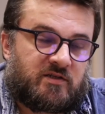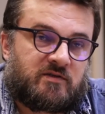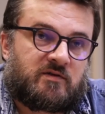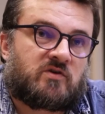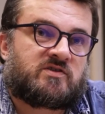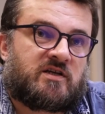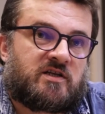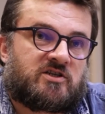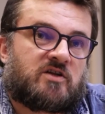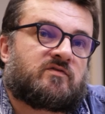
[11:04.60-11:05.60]
From
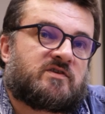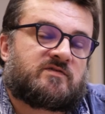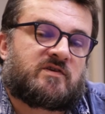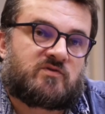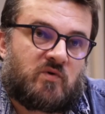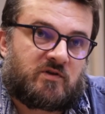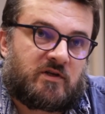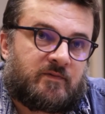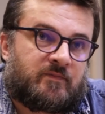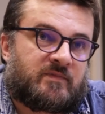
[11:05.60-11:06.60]
Ukraine,
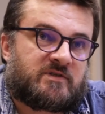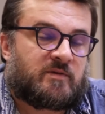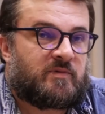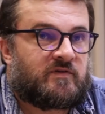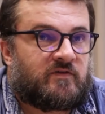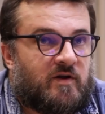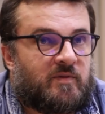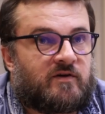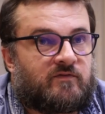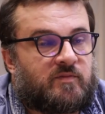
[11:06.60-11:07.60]
Gothic gold
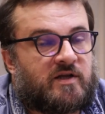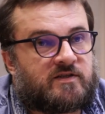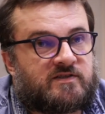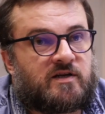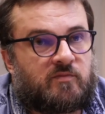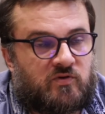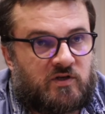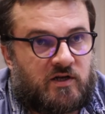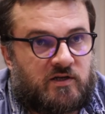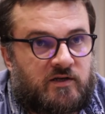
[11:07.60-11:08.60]
imitations spread,
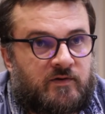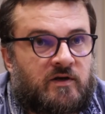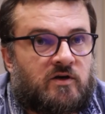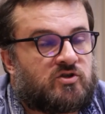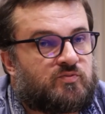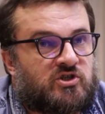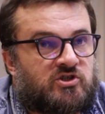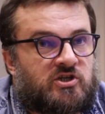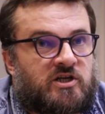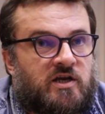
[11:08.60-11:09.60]
presumably as an effect
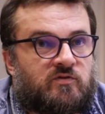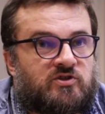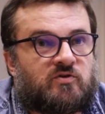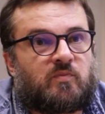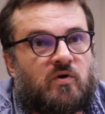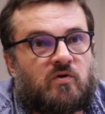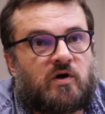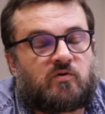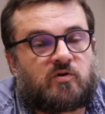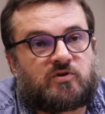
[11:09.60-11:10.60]
of ceremonial
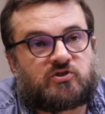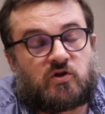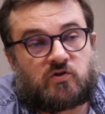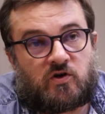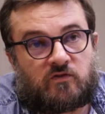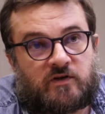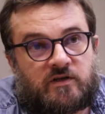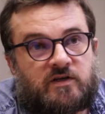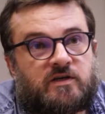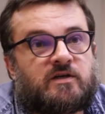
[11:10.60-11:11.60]
exchange across
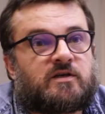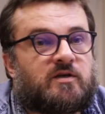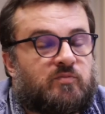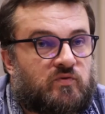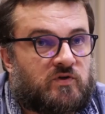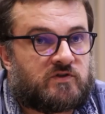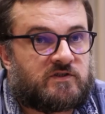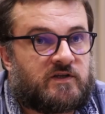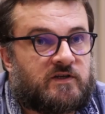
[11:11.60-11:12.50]
Central and Northern Europe